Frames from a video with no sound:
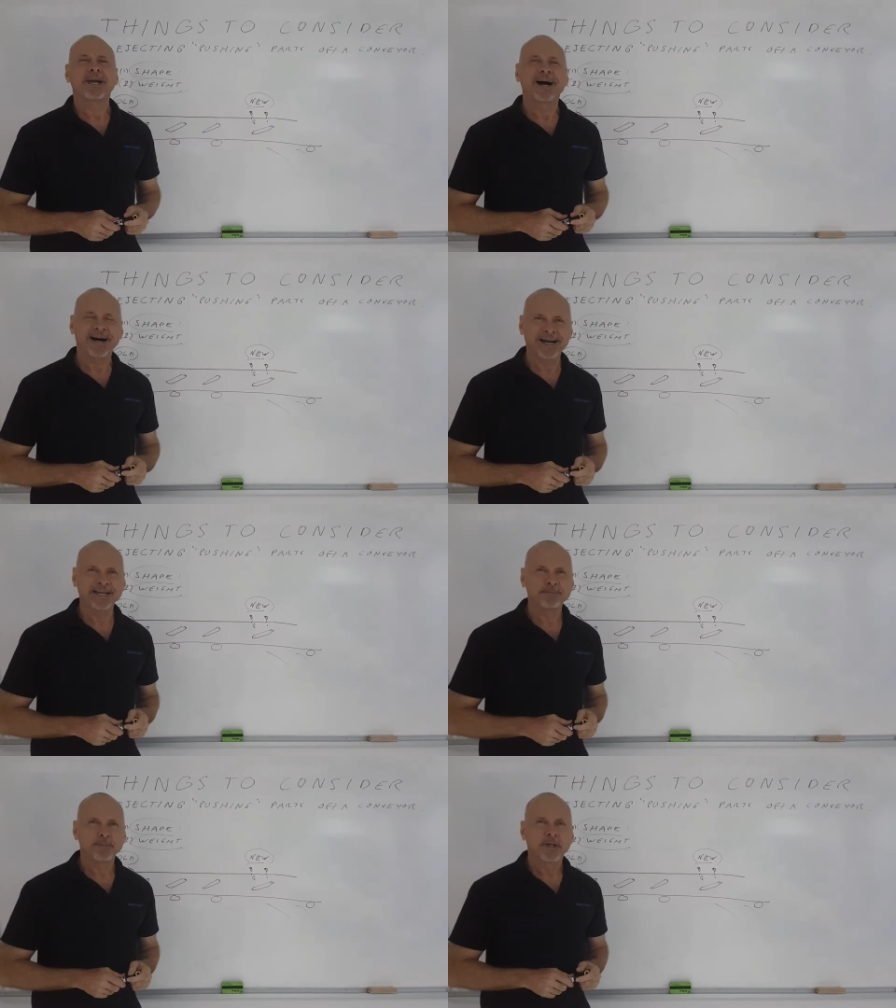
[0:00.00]
Hi,
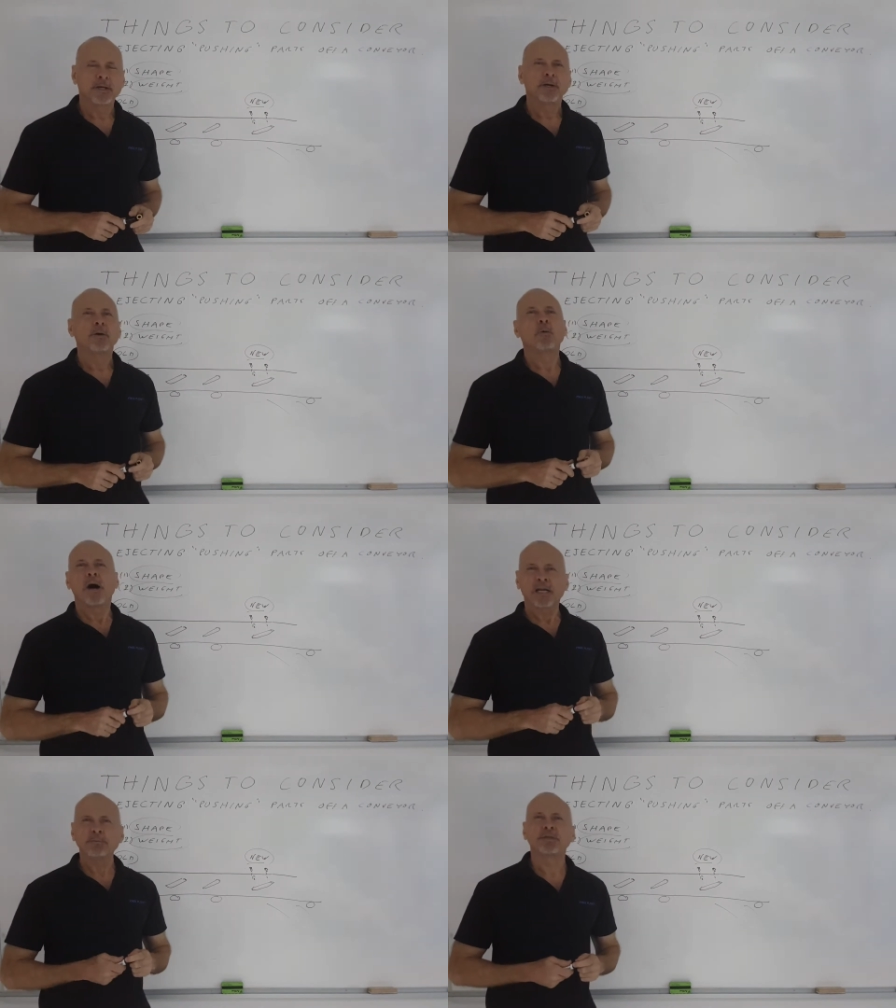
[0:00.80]

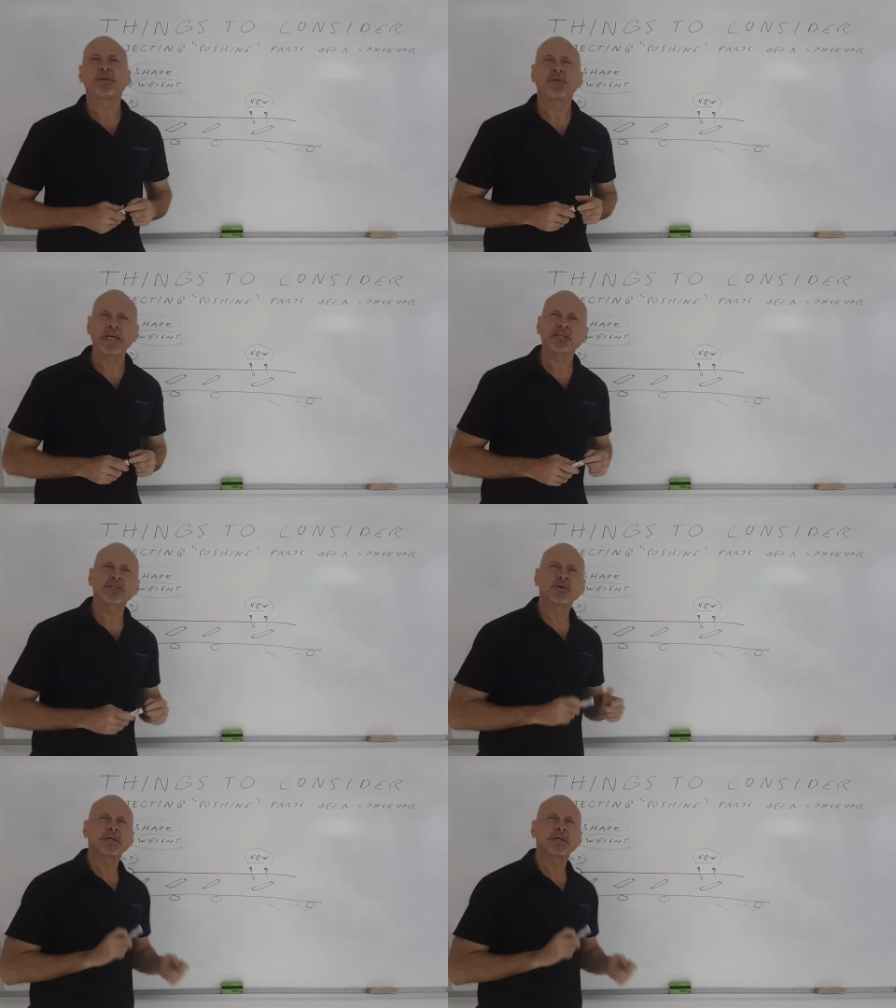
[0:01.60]
welcome to Things to